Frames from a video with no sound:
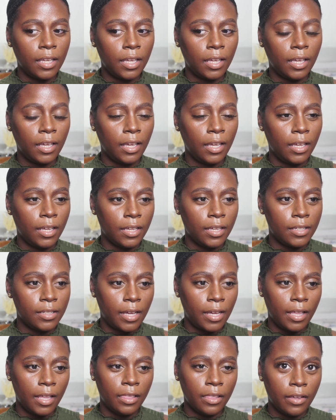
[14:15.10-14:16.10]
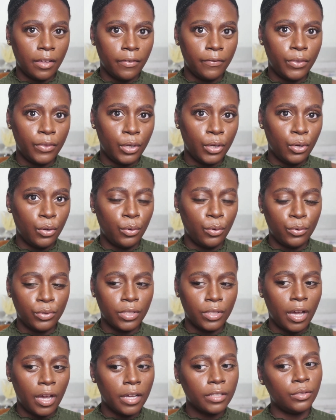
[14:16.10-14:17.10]
And I love the nose
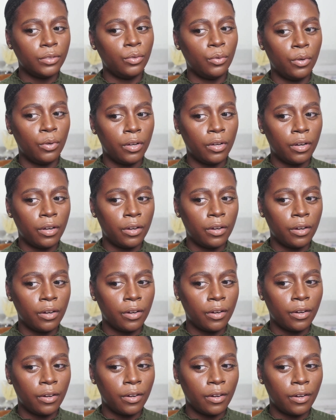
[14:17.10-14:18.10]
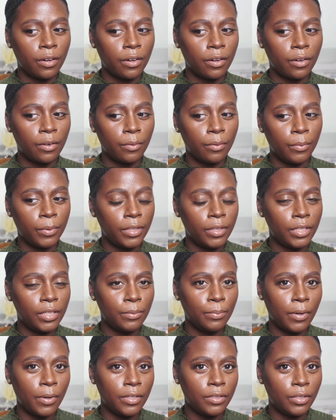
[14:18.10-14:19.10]
contour with this
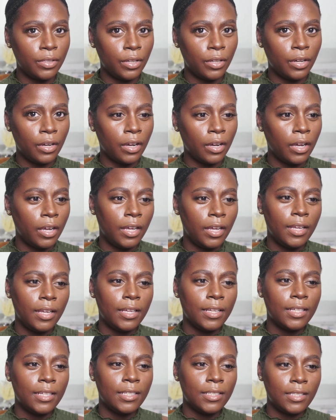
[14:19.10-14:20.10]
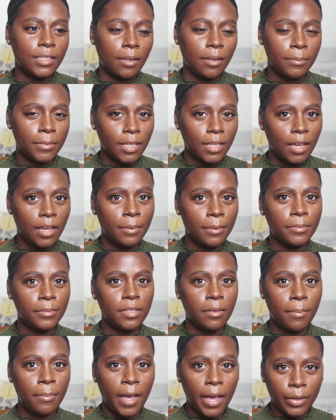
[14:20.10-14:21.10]
bronzer. Sometimes the
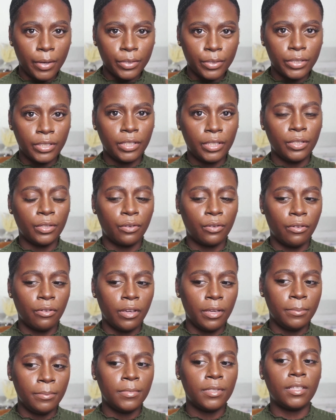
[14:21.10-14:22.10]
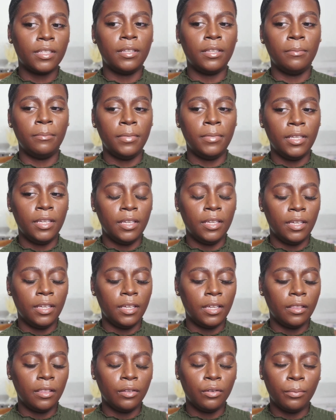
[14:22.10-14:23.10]
powders and the creams can be
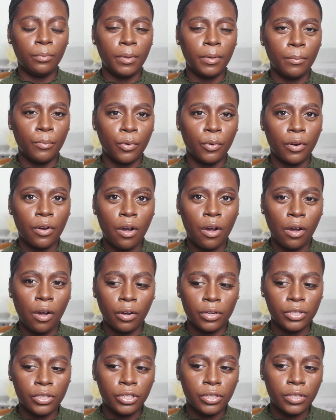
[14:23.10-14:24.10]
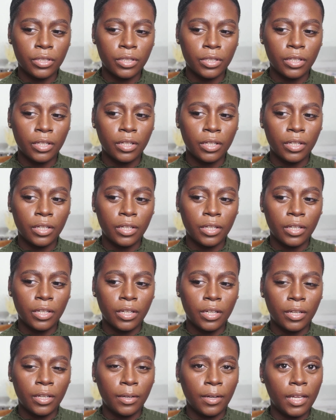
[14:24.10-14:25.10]
a little bit more harsh.
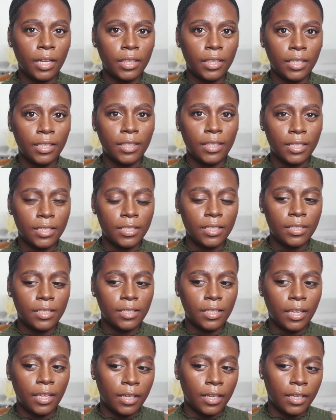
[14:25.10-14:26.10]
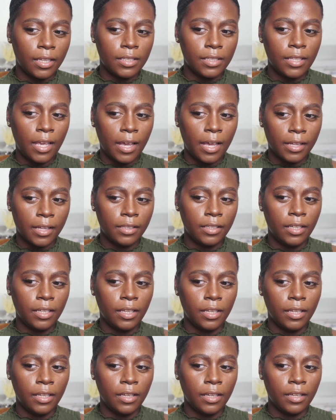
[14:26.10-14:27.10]
I think this is like
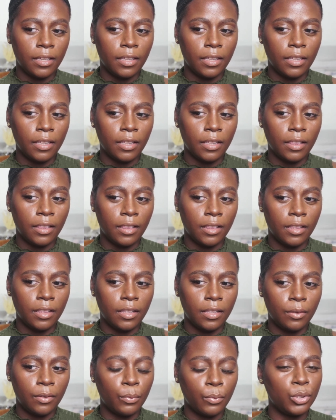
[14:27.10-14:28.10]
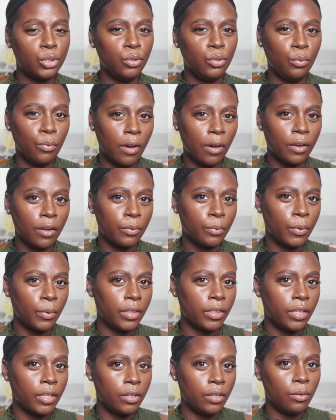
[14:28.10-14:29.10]
exactly what you want
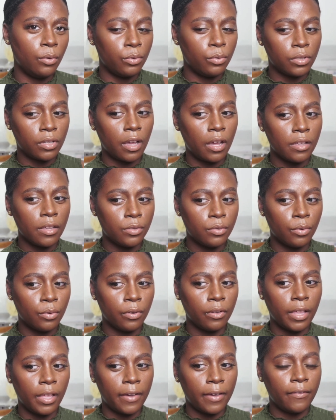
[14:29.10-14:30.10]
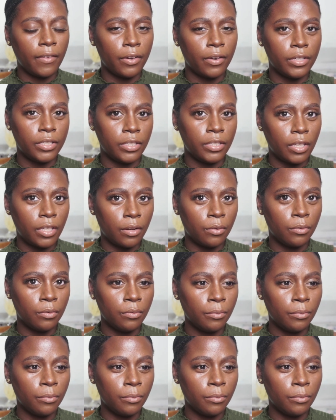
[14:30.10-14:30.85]
with a nose contour, like very subtle.